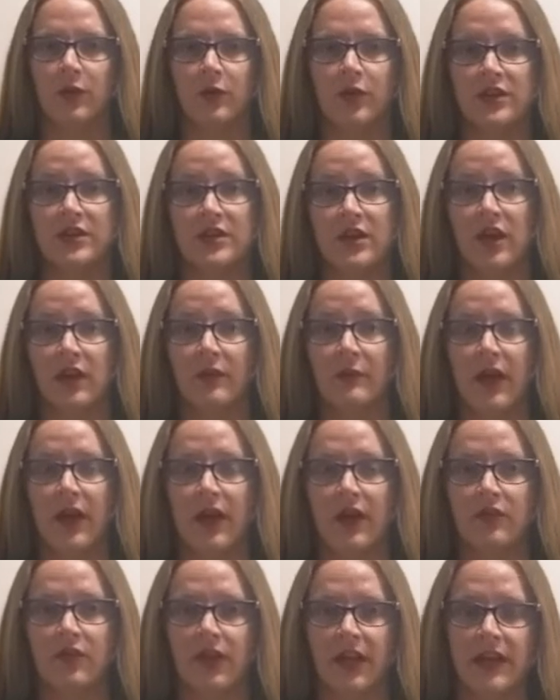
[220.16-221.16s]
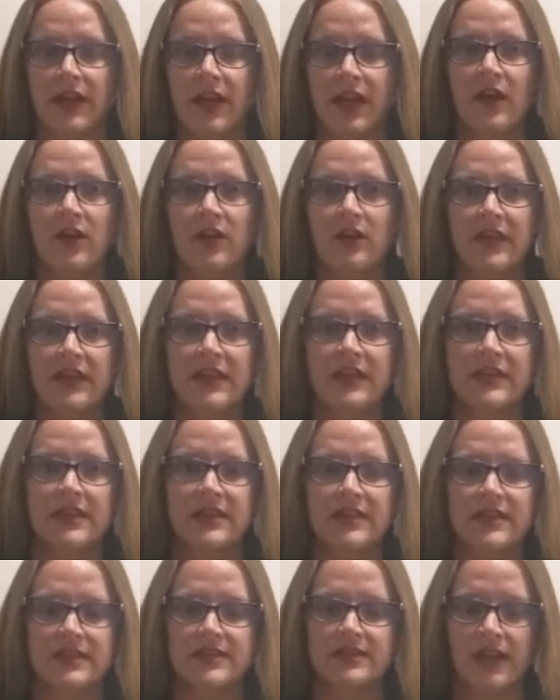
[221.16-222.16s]
what I want to talk about right now
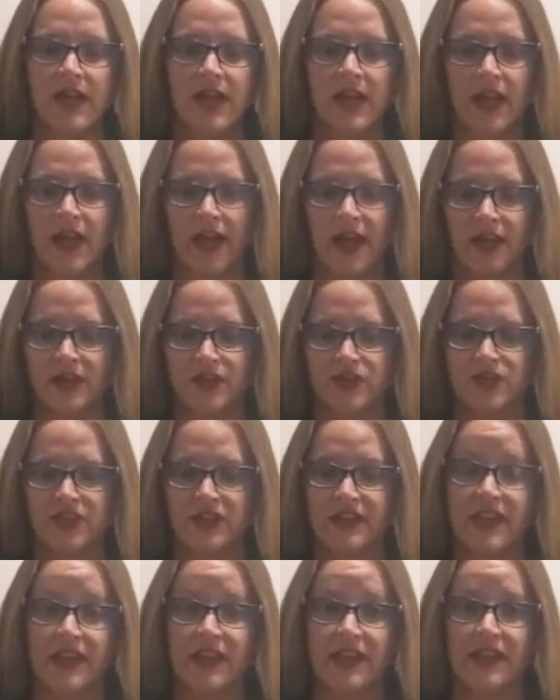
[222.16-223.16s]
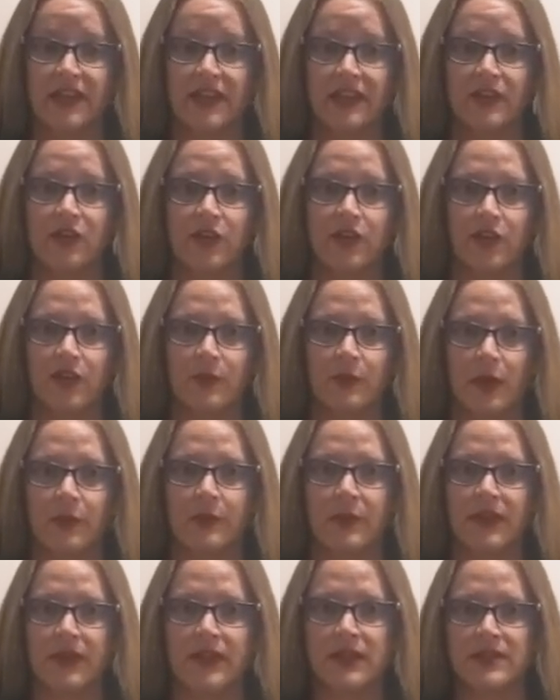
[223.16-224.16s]
is actually getting your
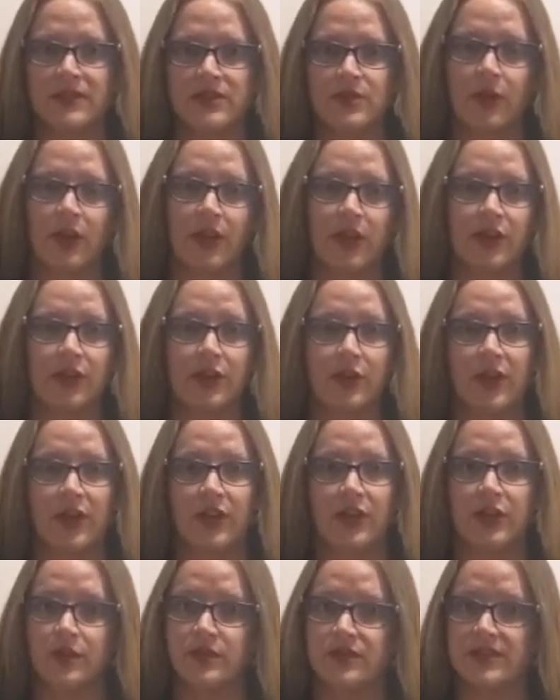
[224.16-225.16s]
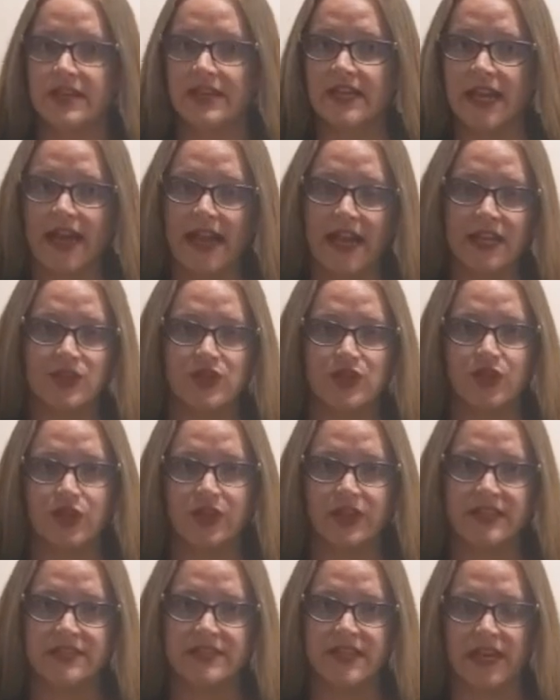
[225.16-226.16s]
pumpkin to where you can use it as
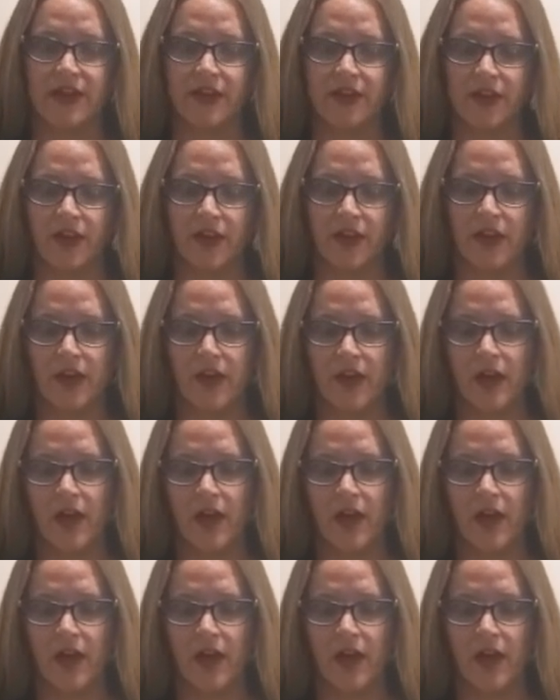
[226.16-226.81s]
your container.